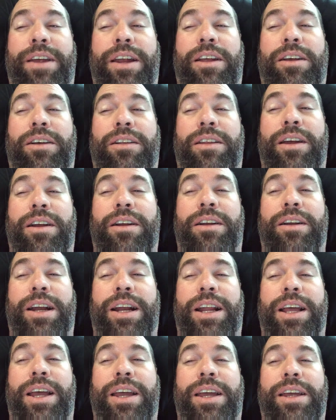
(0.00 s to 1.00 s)
video later
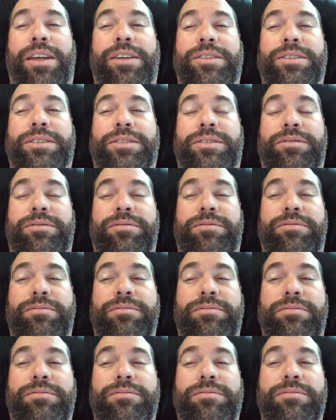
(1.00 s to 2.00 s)
today. To
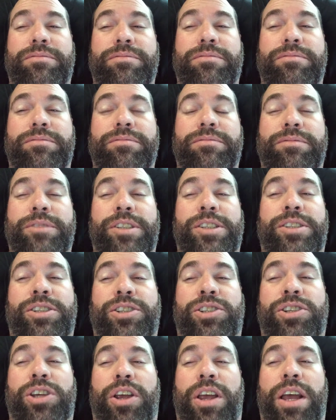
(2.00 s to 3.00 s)
just
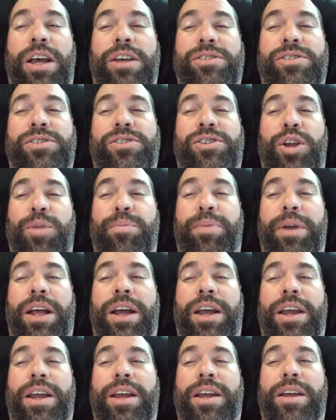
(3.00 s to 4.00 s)
to show you how stupid
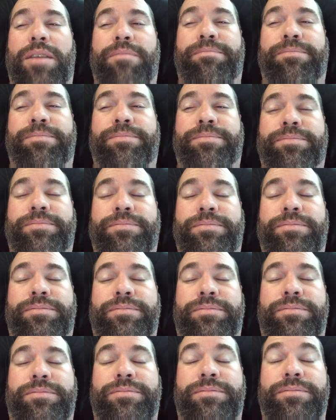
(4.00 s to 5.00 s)
I am.
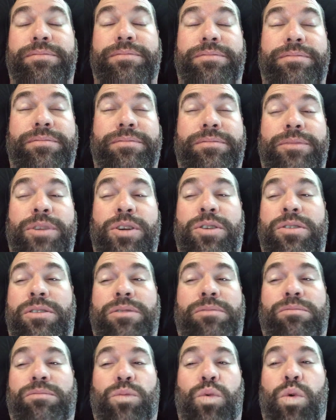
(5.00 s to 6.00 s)
It,
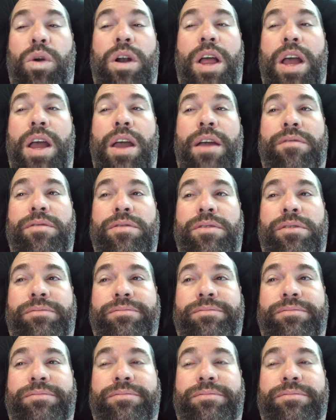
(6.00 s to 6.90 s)
or whatever.